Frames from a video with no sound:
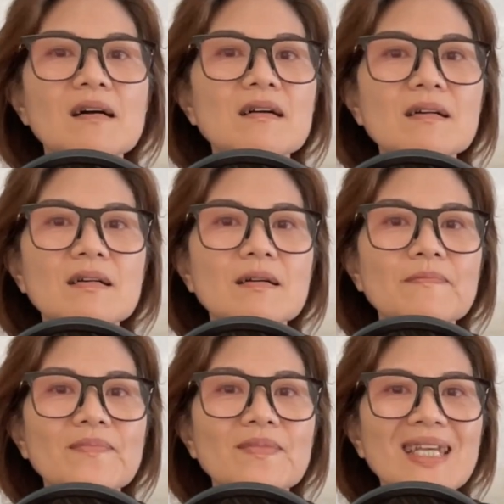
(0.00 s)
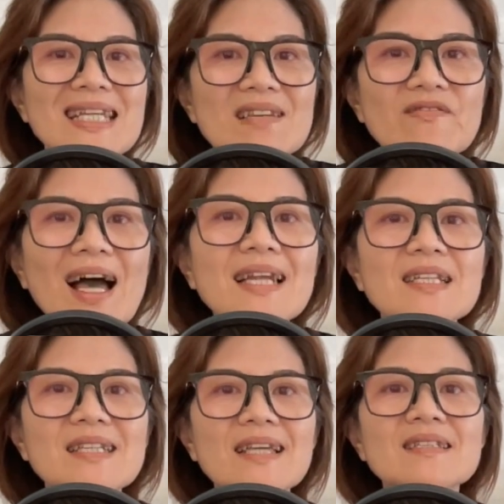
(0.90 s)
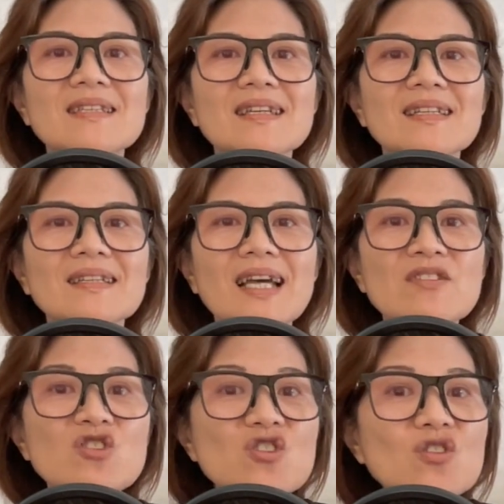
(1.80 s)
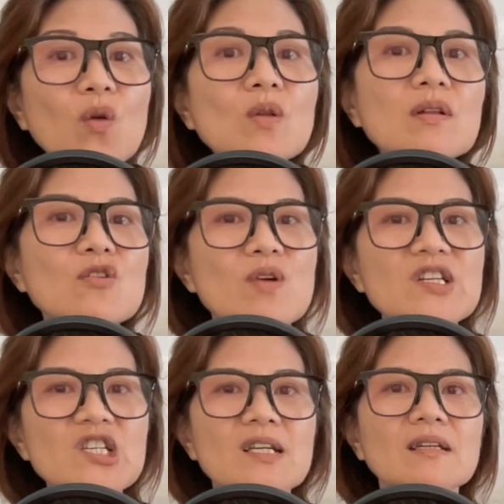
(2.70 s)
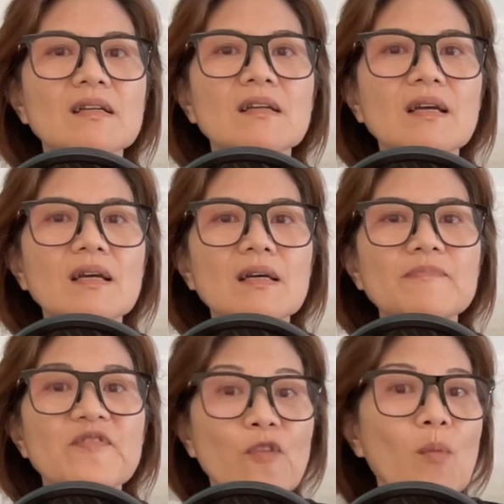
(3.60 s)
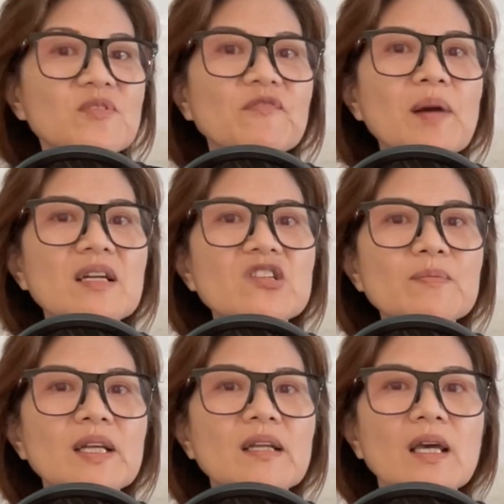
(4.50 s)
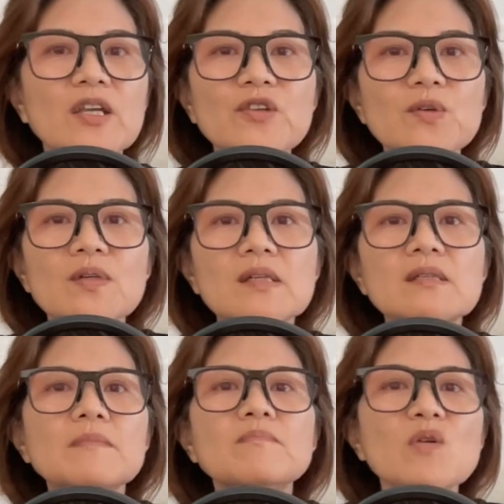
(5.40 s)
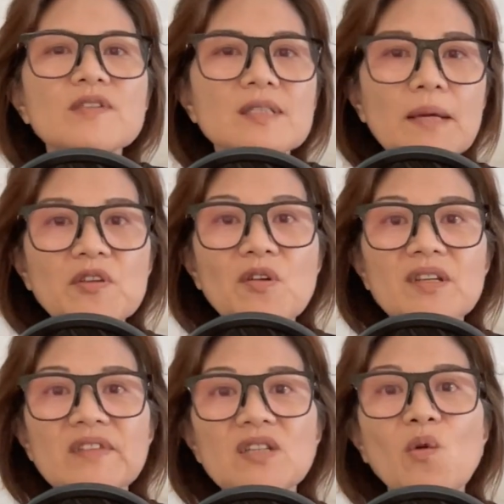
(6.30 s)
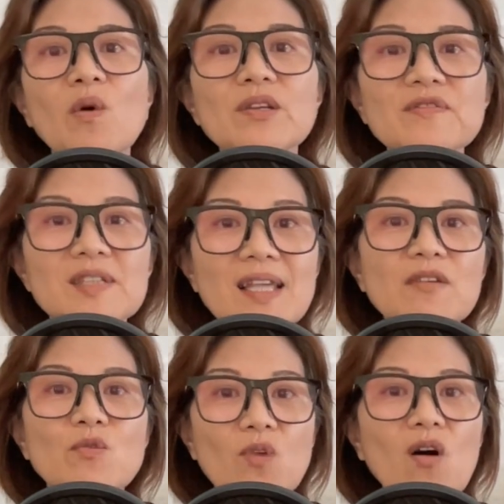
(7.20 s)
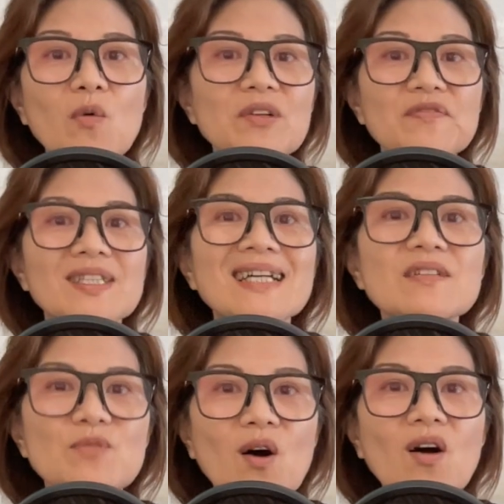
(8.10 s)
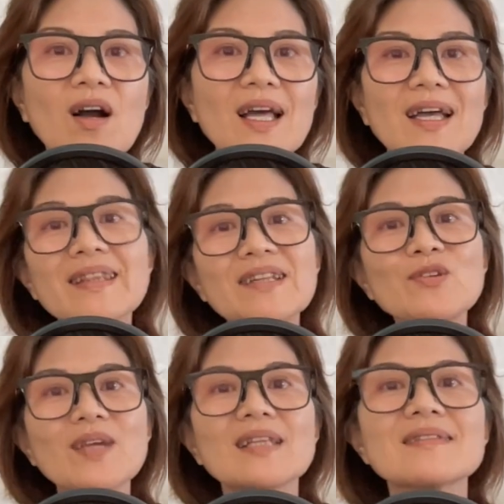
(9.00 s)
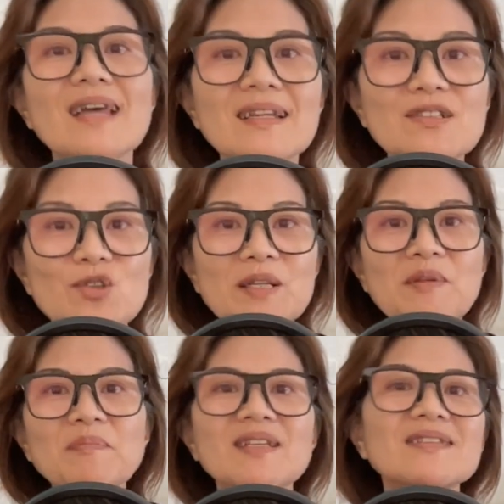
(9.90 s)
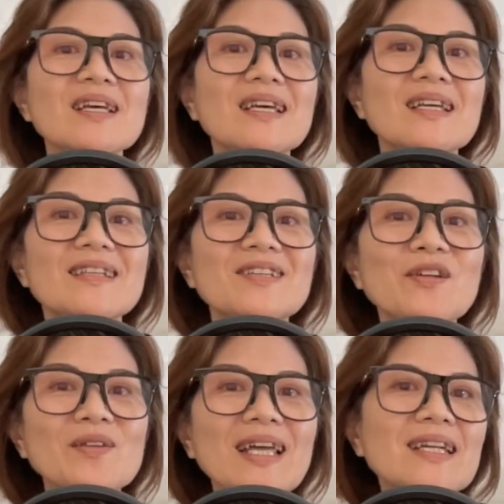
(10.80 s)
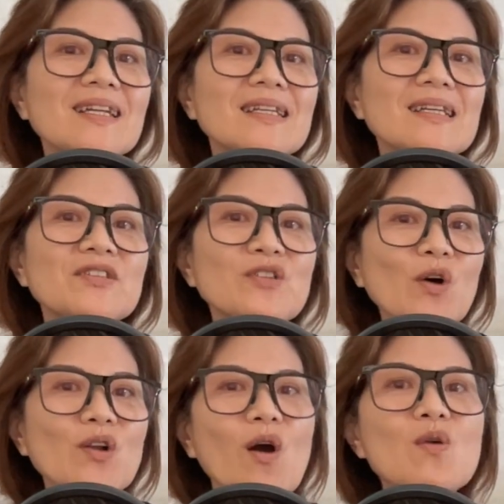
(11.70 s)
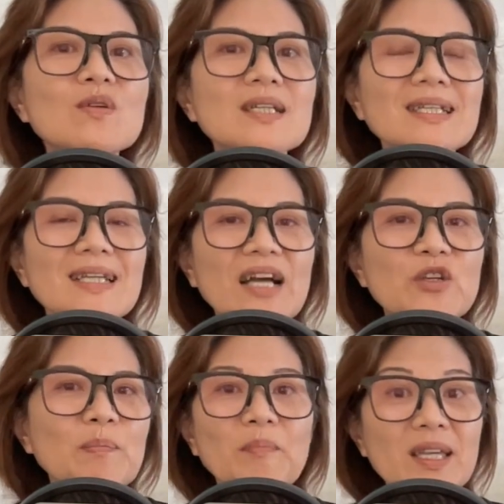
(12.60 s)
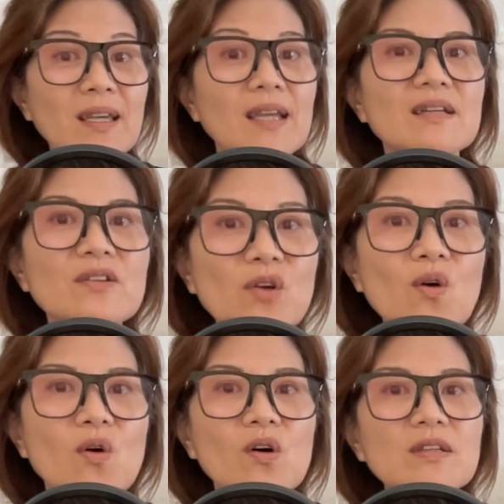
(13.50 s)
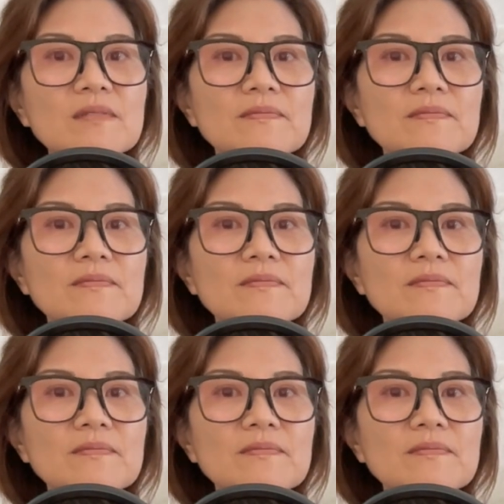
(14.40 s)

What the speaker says: invalidating and soul-crushing forms of punishment. Most of the time you don't even know what you've said wrong, what you've done wrong, and then you get the silent treatment because, then not only are you being ignored,